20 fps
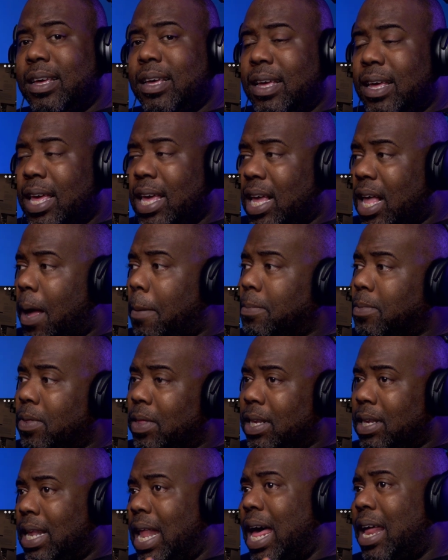It comes
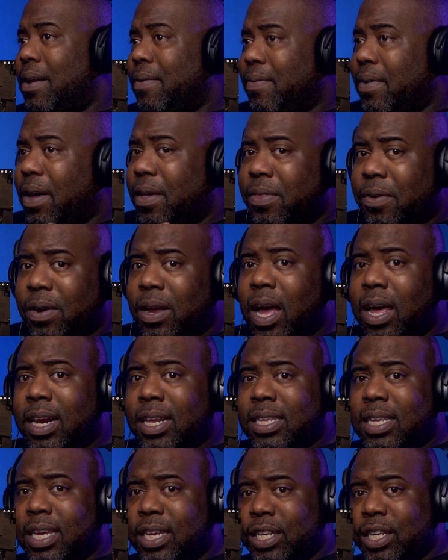with a lot of other
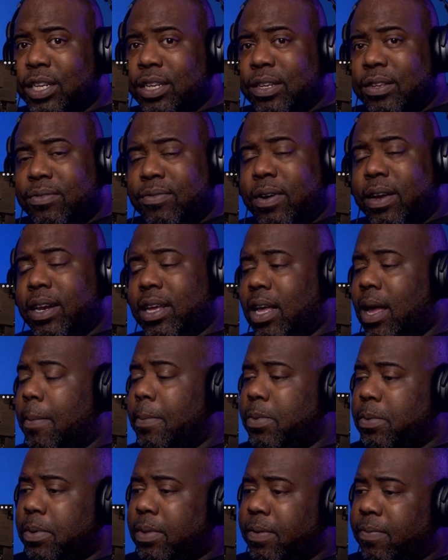connotations, right? It
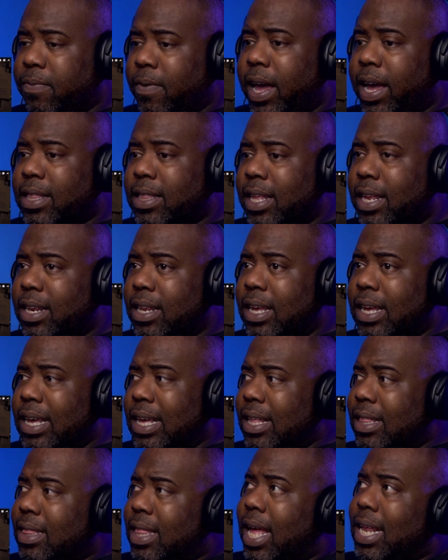comes with the fact that
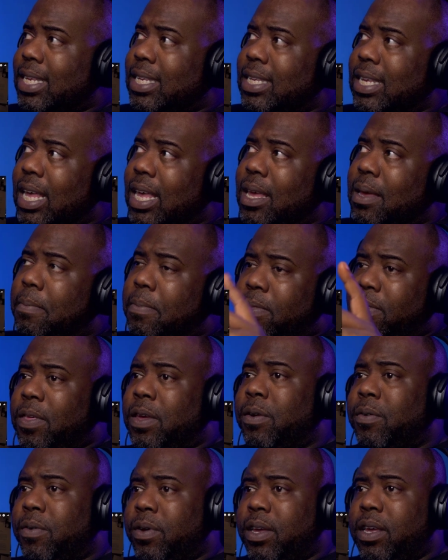that same
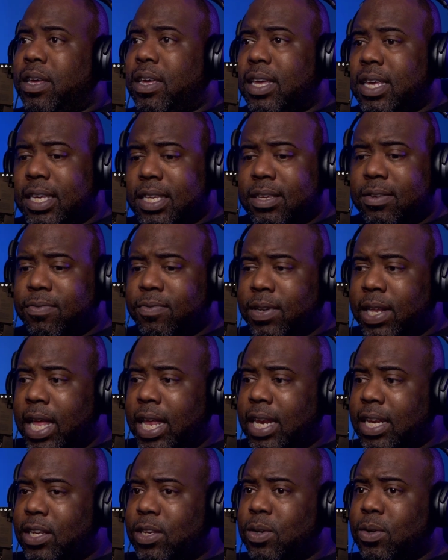theory is
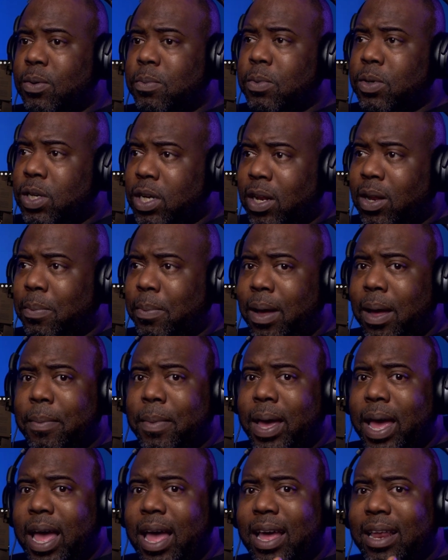related to Michelle
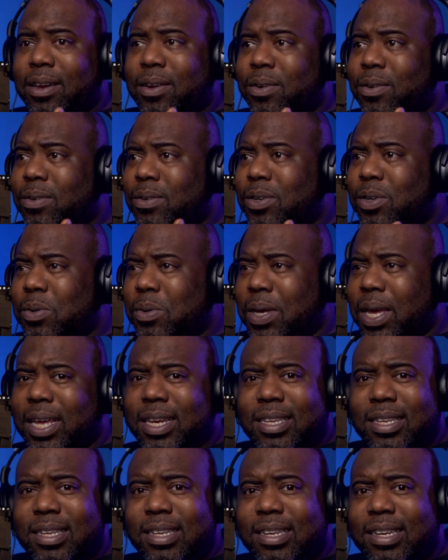Obama and her two
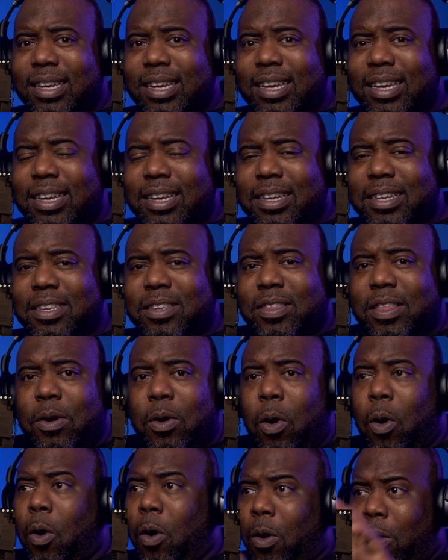kids. So
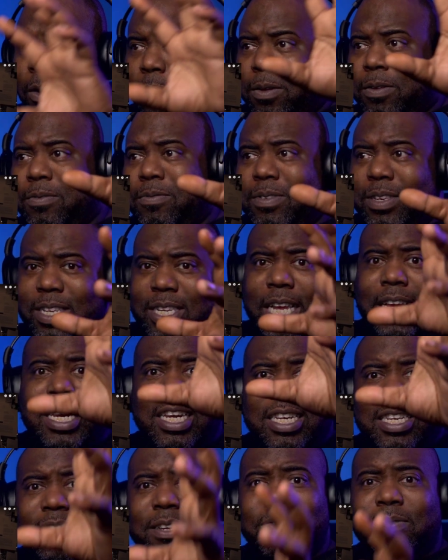they're all
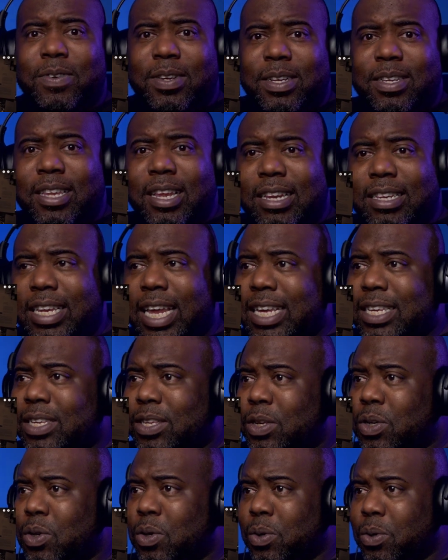descendants of a
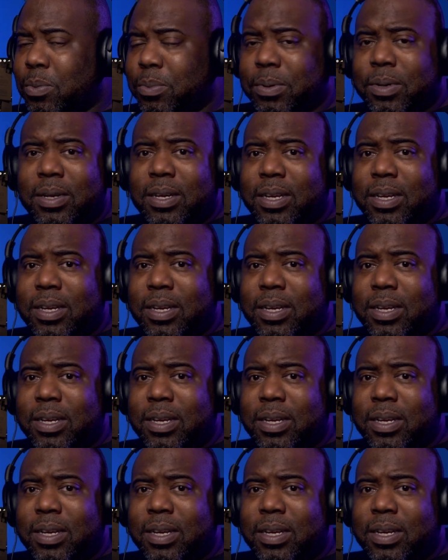test tube